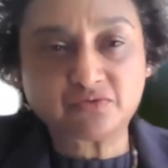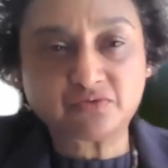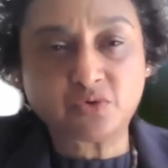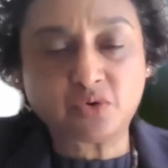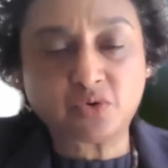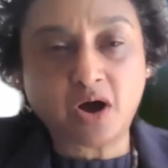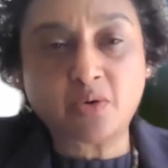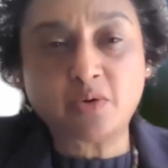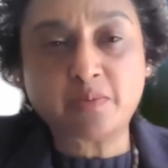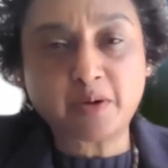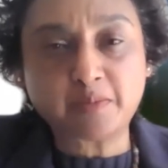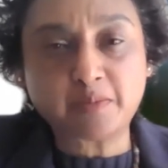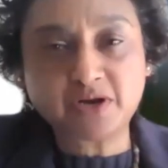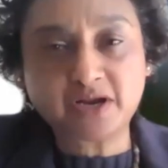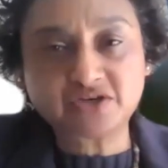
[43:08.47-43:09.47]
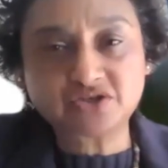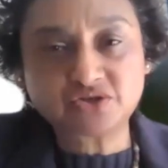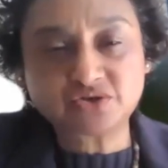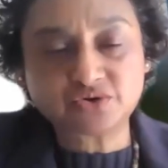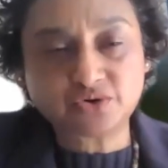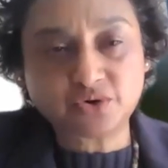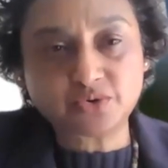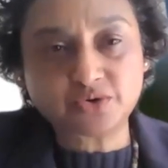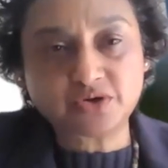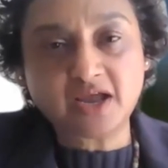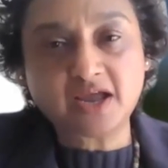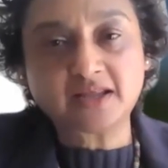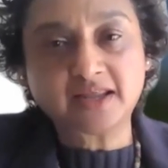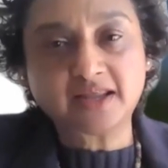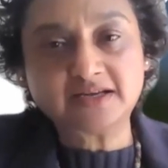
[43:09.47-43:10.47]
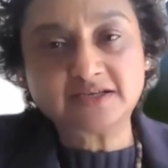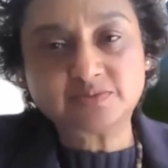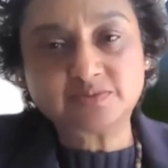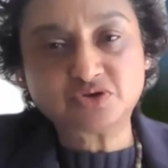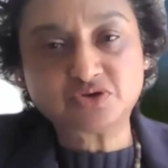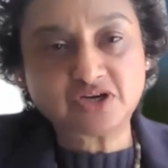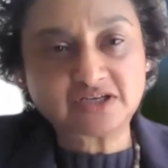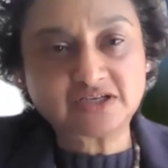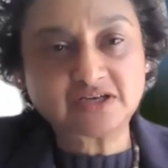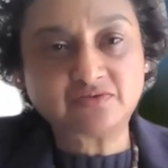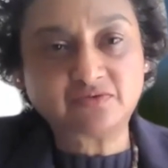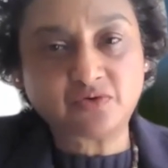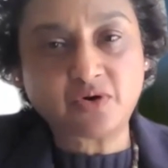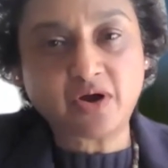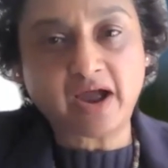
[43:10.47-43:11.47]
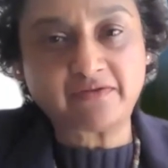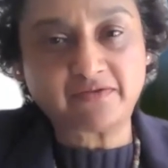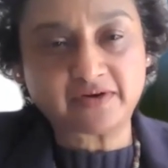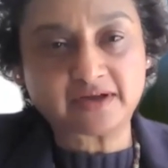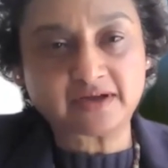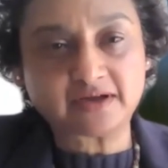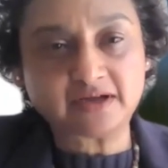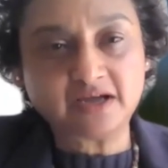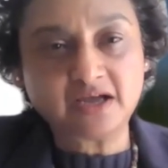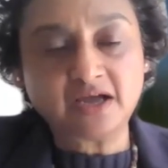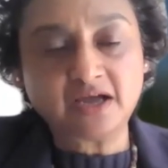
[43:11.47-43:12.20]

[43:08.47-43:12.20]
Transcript: for our population growth that is projected for Africa.